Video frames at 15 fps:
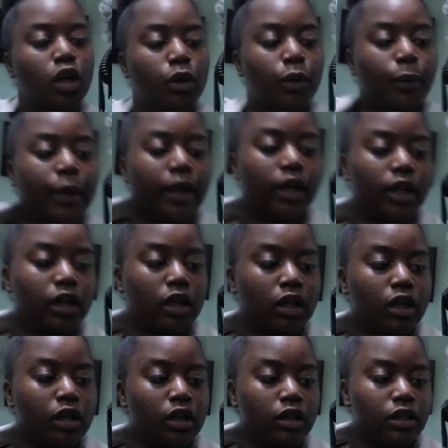we're wearing
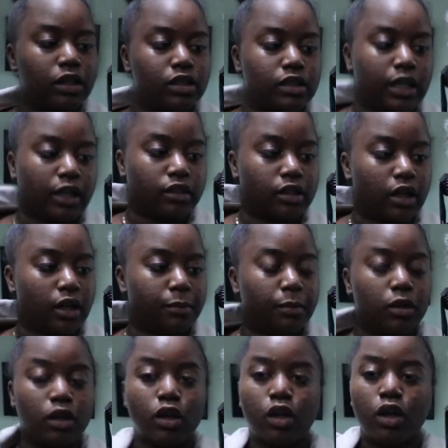this tank top,
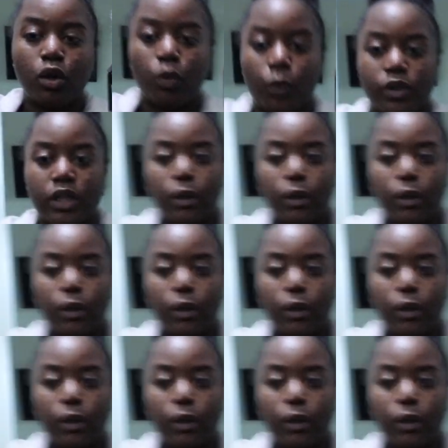which